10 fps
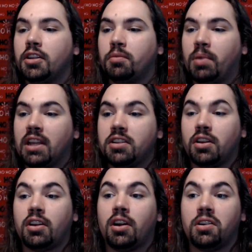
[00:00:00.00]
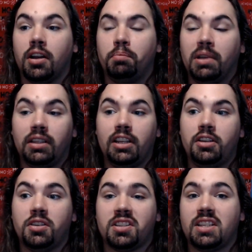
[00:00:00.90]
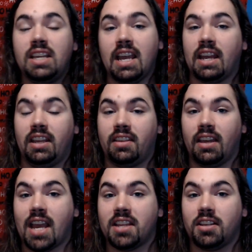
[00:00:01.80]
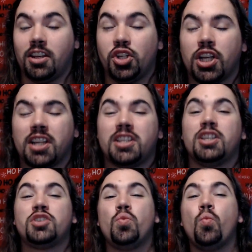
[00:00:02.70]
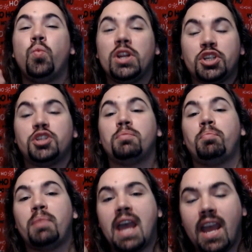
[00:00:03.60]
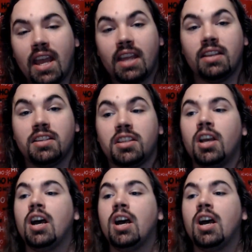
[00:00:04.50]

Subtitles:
depends on our ability to see anything as an injustice, which depends